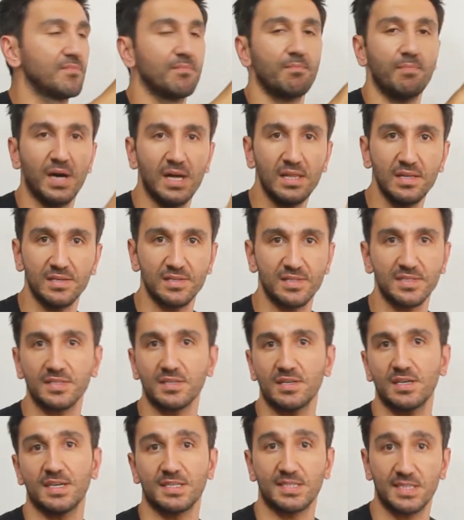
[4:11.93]
balance
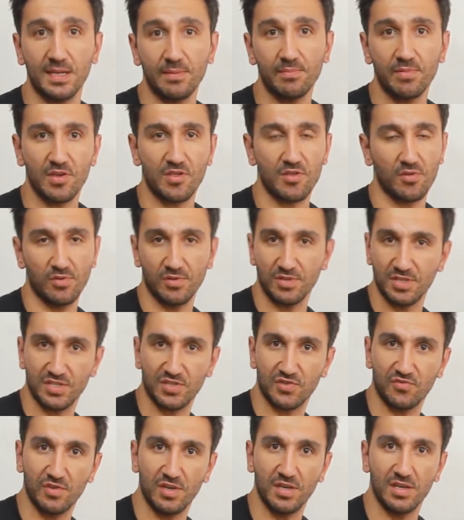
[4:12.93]
established on this
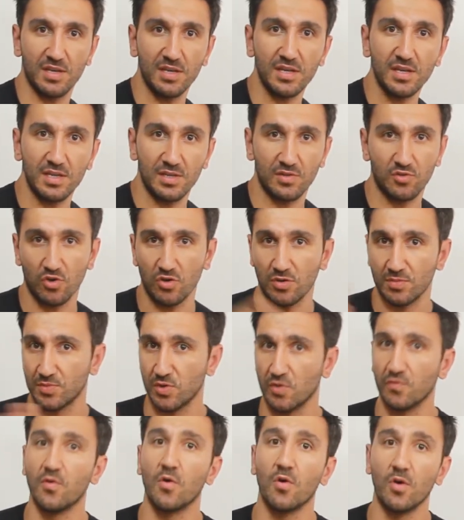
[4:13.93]
tree in terms
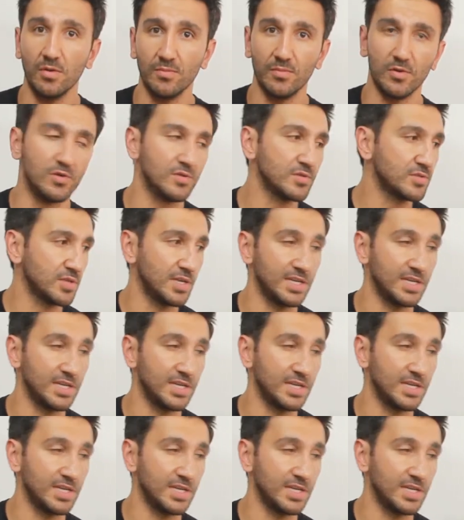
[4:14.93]
of hormones,